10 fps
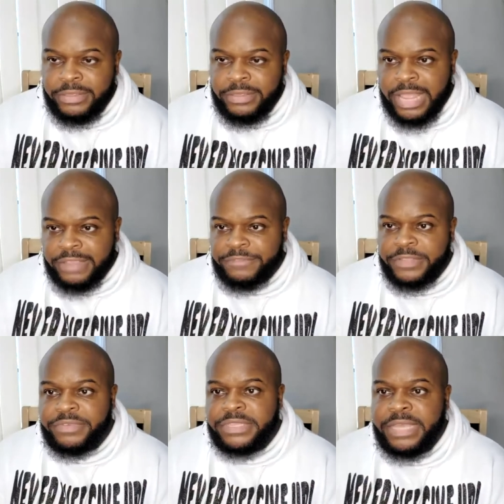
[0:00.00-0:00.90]
life, and
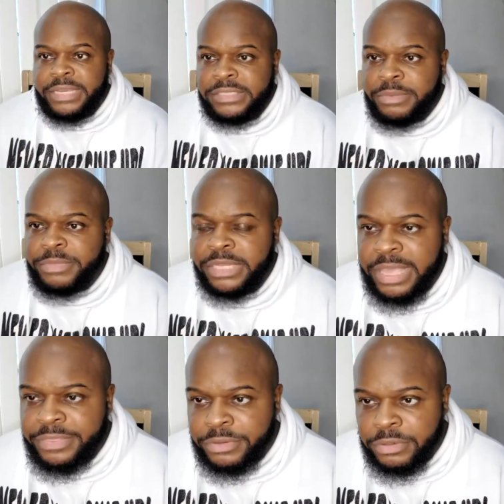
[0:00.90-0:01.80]
everything is coming
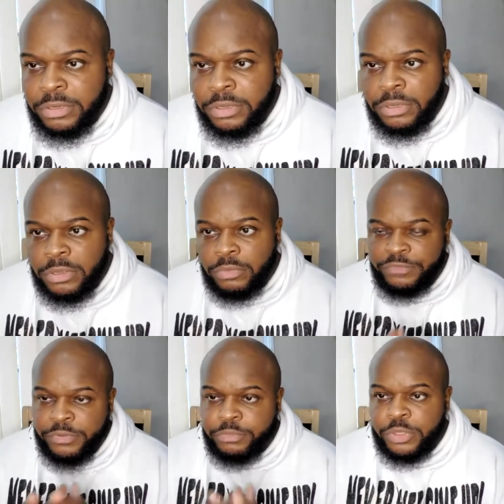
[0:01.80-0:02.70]
together
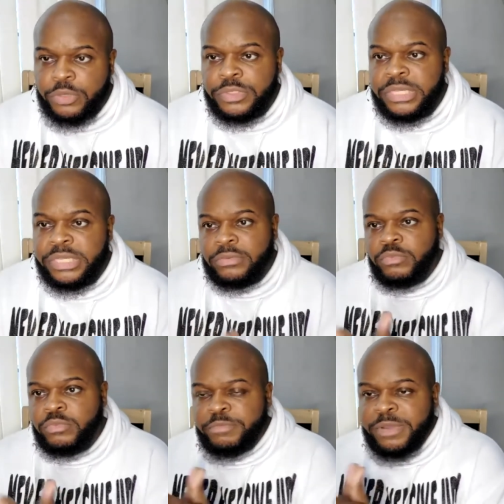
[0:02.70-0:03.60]
with the music,
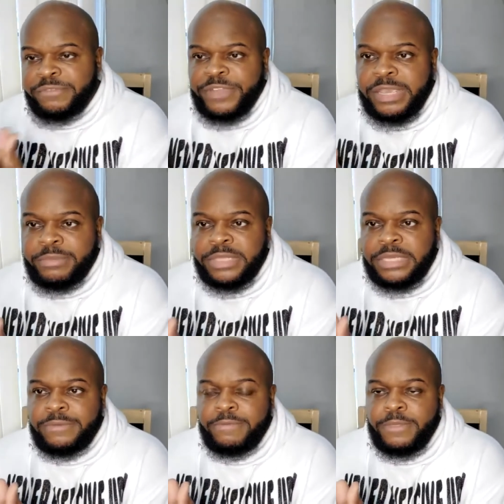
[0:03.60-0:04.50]
with my
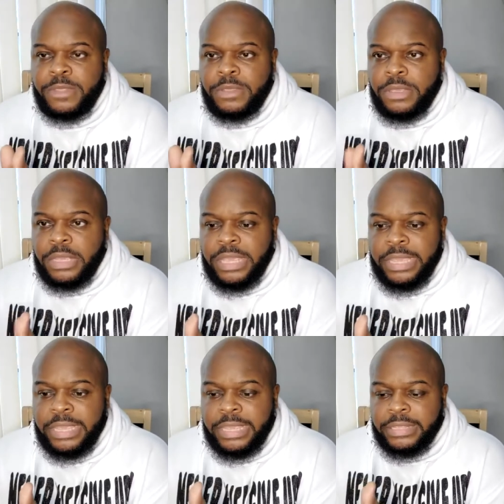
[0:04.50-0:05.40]
family.
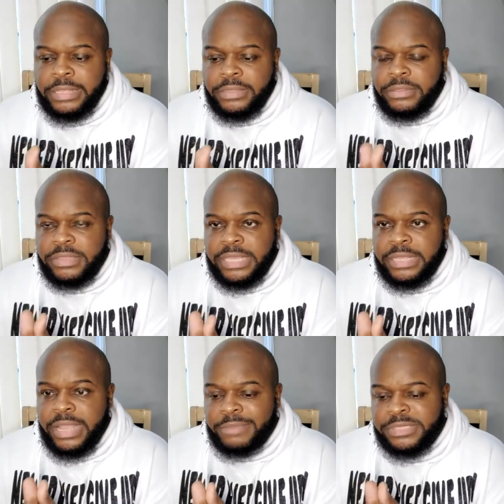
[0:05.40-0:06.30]
And
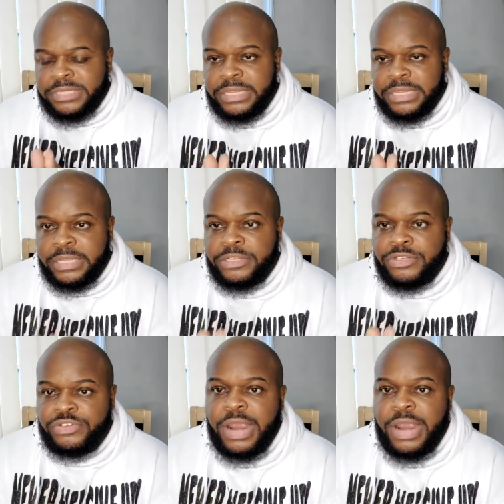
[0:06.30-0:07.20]
then I'm sitting in a
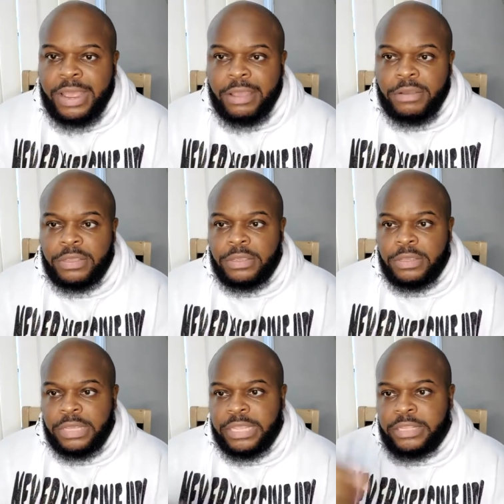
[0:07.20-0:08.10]
trial,
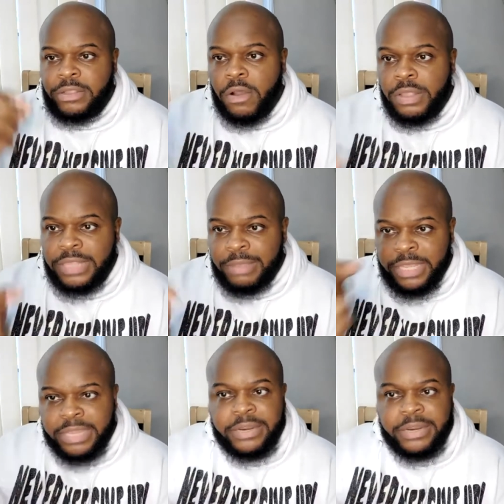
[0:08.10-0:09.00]
and all I'm
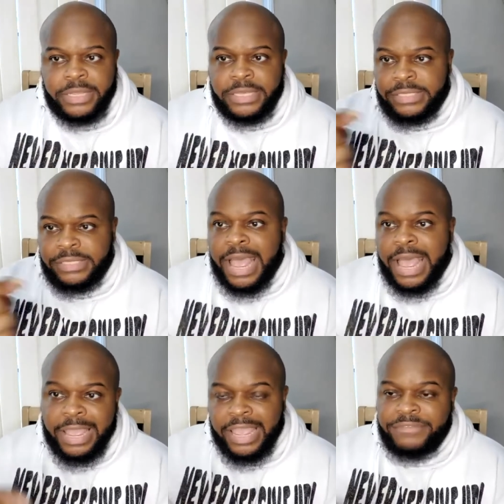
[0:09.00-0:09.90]
hearing is
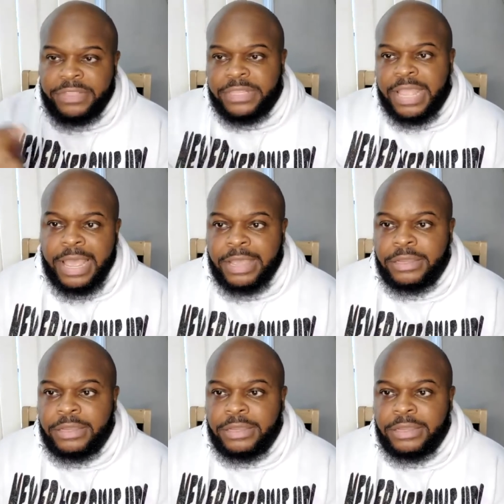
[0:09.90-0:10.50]
lie after lie